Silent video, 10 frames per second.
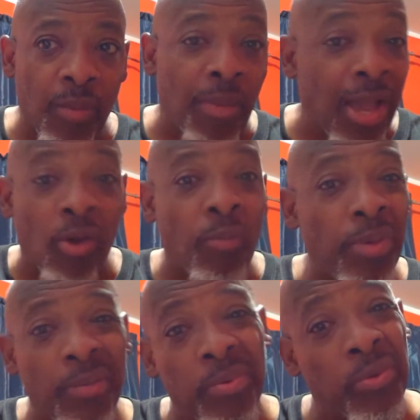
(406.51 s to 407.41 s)
My own
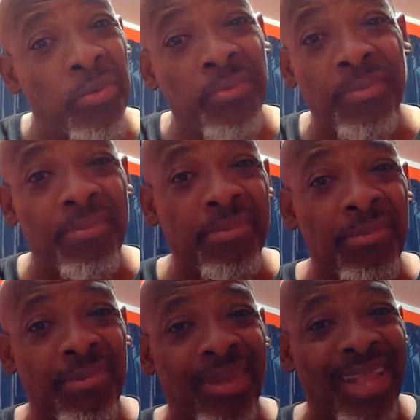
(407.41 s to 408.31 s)
people,
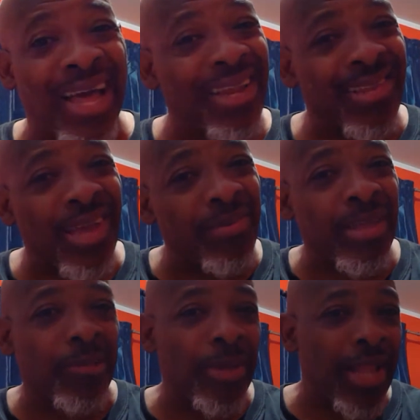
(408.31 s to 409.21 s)
a lot of times
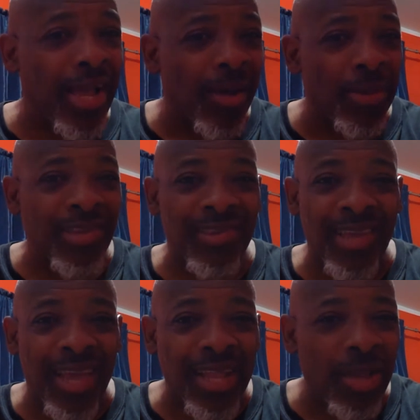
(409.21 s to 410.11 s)
look at me like I'm
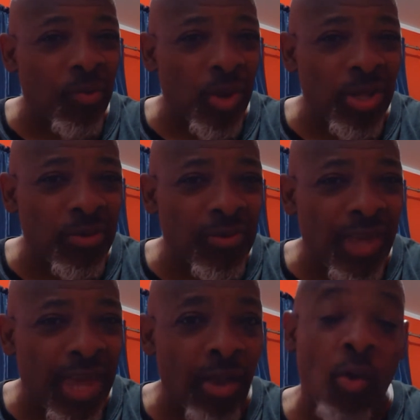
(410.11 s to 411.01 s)
insane. Like, what are you
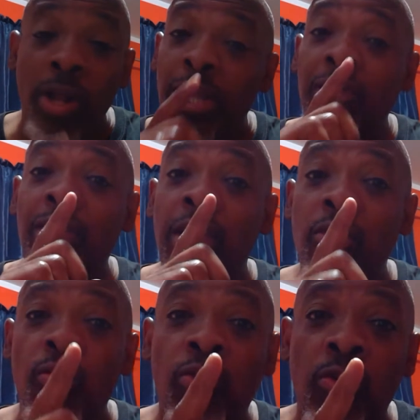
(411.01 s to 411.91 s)
saying? Or at least they
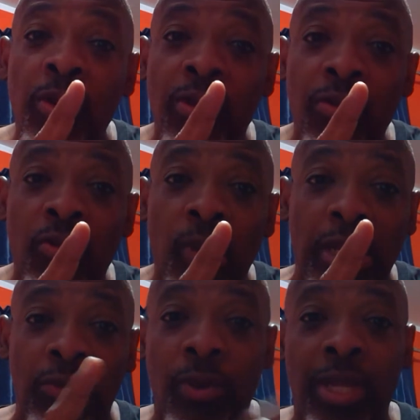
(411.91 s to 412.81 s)
used to until
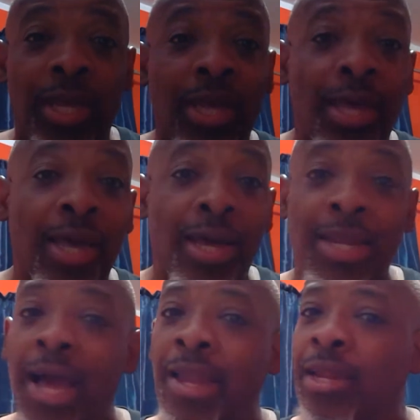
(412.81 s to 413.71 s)
2020.
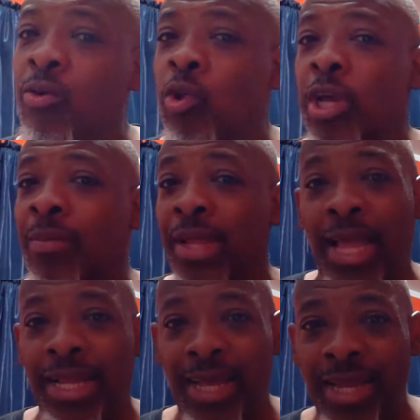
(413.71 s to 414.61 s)
Now they don't look at me
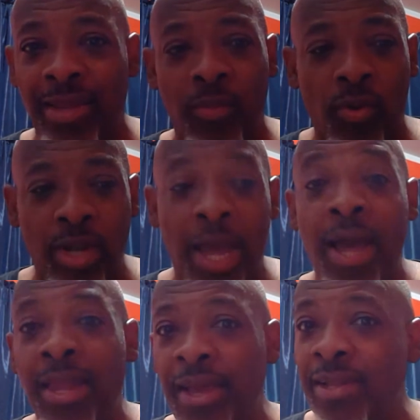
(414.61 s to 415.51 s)
like that anymore.
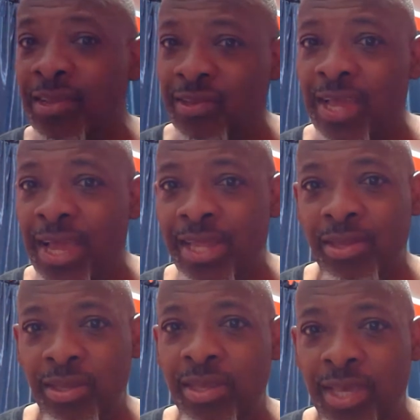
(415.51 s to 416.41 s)
Now they
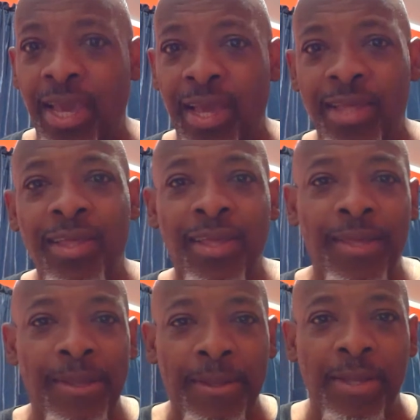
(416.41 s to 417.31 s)
understand, yeah,
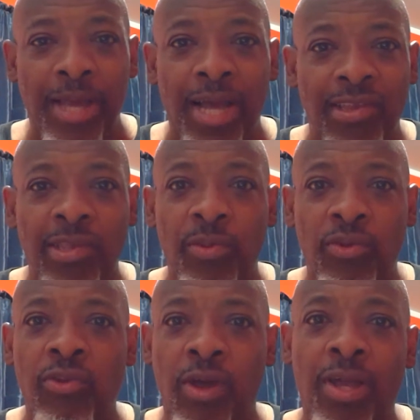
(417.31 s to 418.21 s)
I see what
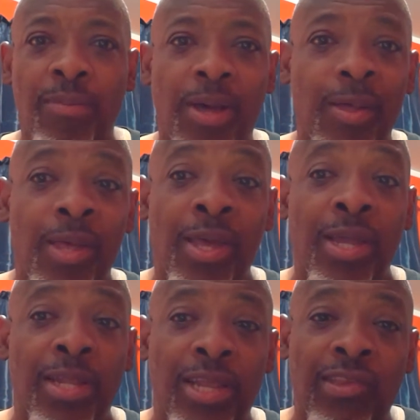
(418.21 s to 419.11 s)
you're talking about.
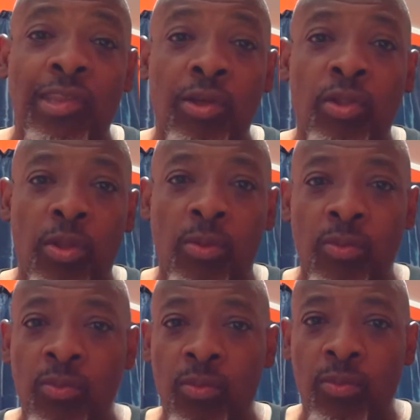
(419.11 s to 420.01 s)
They still
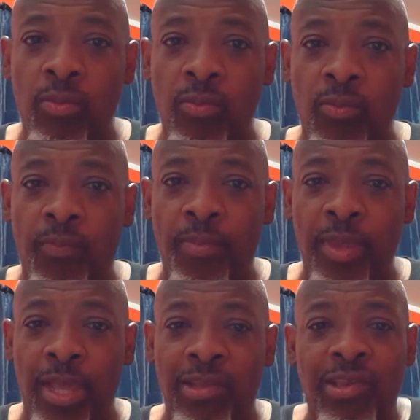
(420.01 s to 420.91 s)
don't
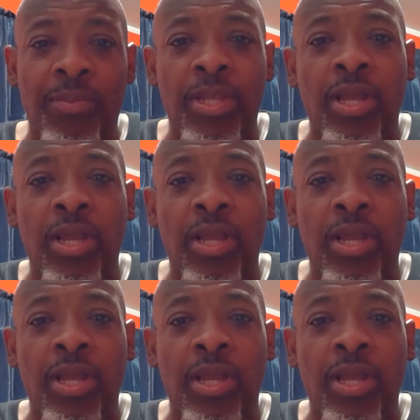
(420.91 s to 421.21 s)
exhibit the